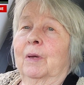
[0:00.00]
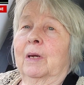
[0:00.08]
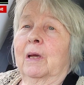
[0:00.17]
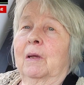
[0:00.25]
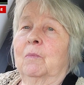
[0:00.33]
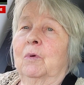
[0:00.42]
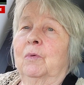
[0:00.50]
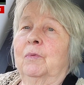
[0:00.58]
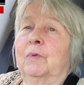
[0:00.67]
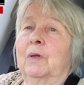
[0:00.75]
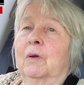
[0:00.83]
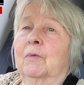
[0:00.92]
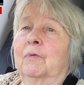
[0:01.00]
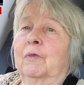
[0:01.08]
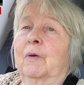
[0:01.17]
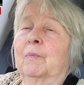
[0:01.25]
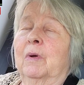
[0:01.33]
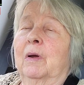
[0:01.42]
But I moved there
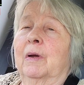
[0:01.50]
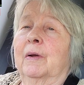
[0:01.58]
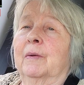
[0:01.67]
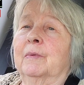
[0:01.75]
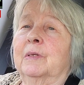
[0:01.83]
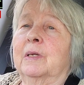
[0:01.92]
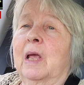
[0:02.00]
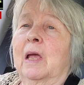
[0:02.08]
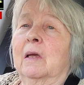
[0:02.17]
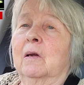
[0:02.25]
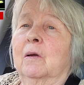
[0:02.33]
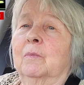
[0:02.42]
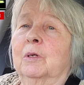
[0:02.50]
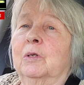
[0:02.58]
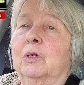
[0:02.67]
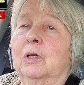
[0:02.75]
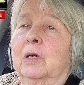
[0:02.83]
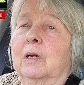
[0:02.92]
from Saginaw,
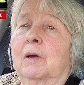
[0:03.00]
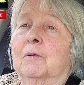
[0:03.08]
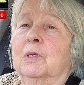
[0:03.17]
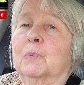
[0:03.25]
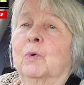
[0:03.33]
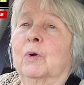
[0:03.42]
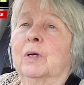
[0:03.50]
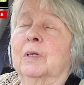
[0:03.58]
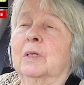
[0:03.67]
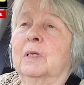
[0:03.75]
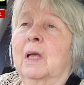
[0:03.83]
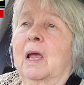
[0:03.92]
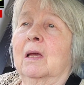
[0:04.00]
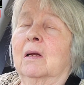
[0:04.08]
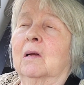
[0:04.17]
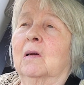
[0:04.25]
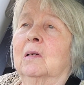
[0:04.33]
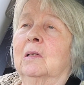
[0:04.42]
Michigan. I was born in
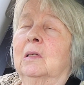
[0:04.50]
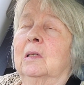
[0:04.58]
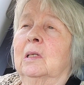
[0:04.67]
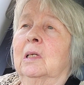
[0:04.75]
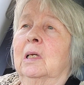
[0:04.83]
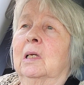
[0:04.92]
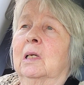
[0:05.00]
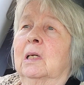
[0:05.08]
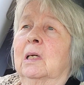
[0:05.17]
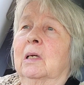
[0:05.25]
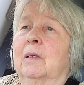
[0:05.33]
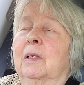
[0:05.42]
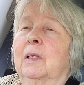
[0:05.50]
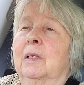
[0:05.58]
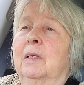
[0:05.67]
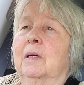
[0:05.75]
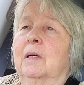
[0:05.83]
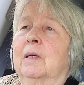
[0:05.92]
Saginaw
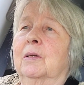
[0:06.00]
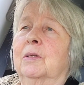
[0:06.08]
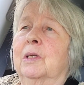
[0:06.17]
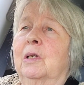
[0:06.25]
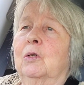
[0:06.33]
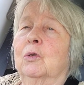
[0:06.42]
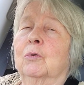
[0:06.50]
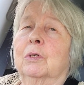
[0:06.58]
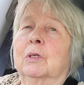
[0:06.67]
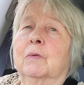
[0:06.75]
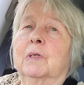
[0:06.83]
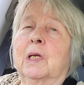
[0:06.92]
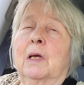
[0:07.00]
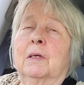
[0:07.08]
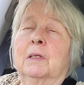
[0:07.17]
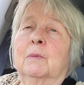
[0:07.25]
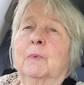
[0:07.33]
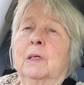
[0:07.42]
in St. Joseph's
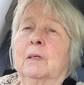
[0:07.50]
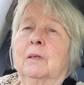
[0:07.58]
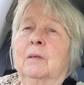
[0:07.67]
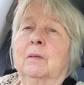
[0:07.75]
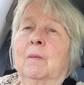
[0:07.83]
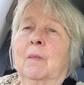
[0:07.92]
Hospital.